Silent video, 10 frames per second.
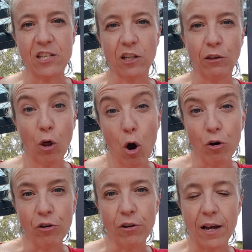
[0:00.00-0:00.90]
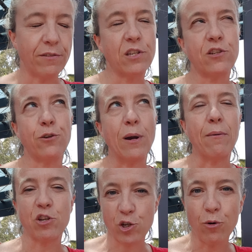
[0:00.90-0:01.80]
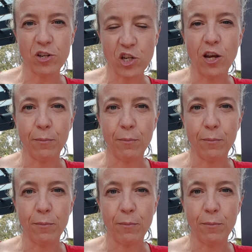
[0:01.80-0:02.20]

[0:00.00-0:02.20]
to short-term